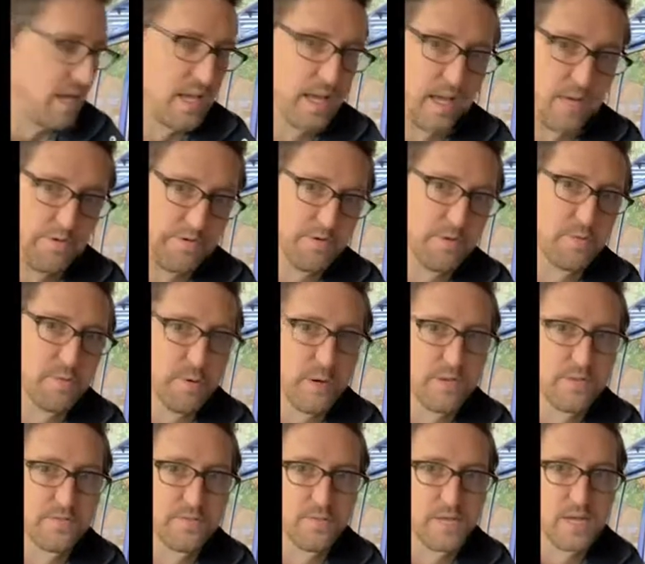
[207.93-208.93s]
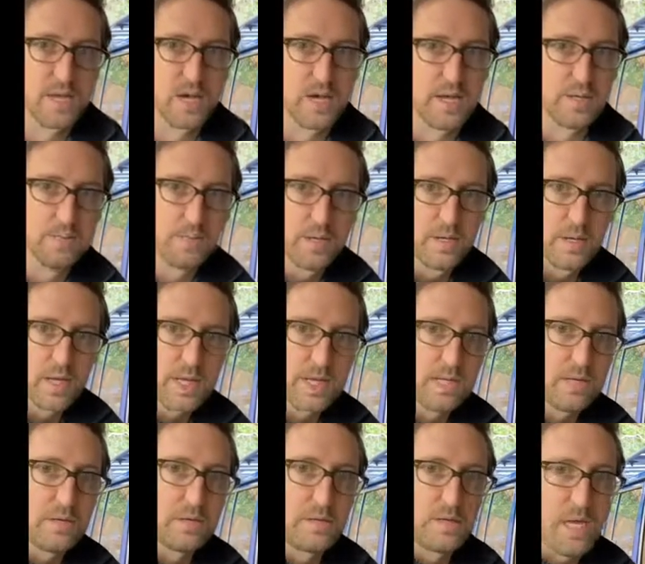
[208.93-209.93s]
If you're pressed for time and
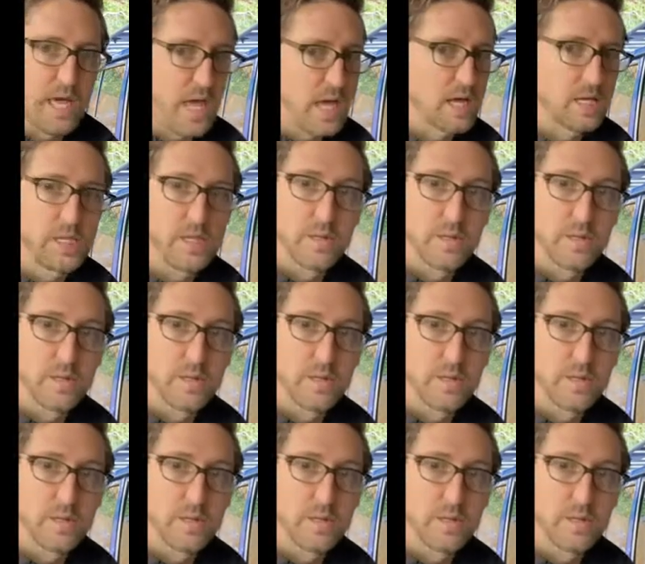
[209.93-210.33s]
you can't